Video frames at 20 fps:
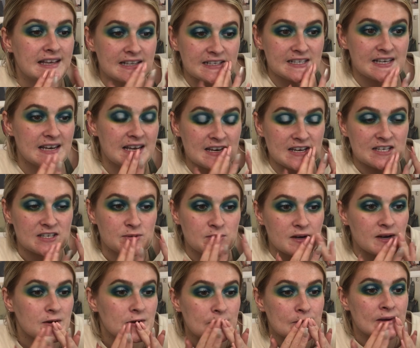That's literally
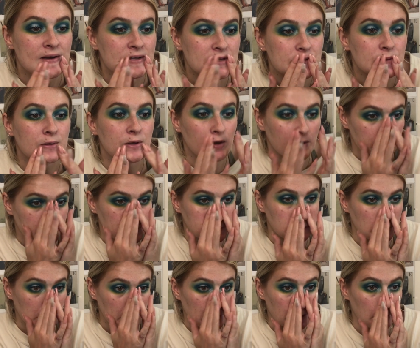what it reminds me of,
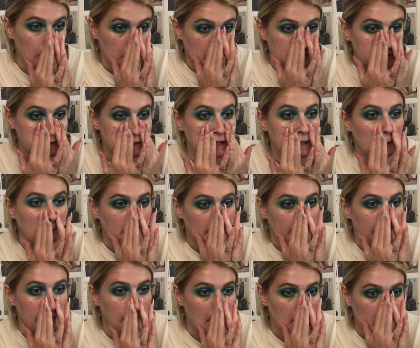just a huge stick of
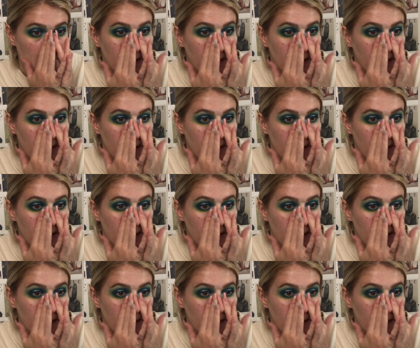it.